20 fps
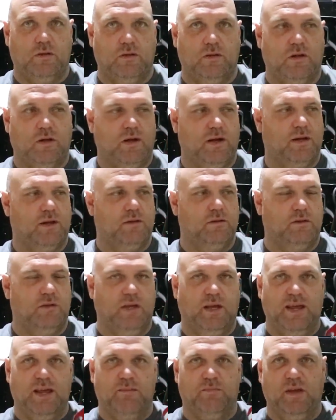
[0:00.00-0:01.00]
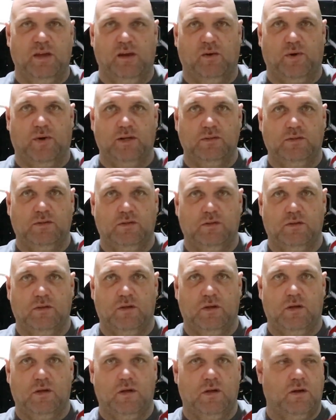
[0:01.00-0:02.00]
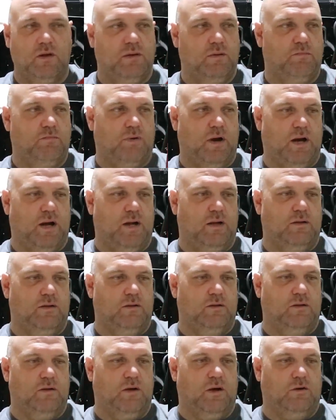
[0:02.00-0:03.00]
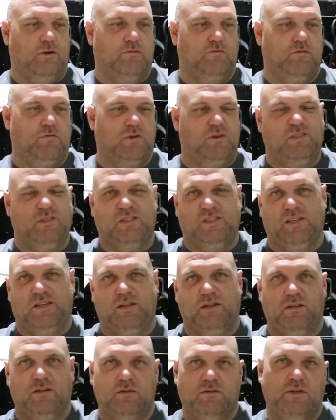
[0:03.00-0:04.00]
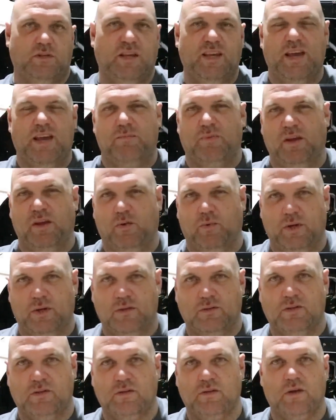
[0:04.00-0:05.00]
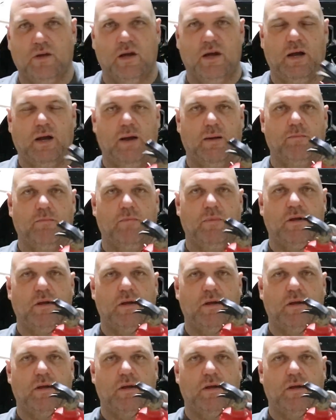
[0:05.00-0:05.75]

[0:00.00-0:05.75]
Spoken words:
Like, you can get bigger ones, but you can get bigger ones. I'd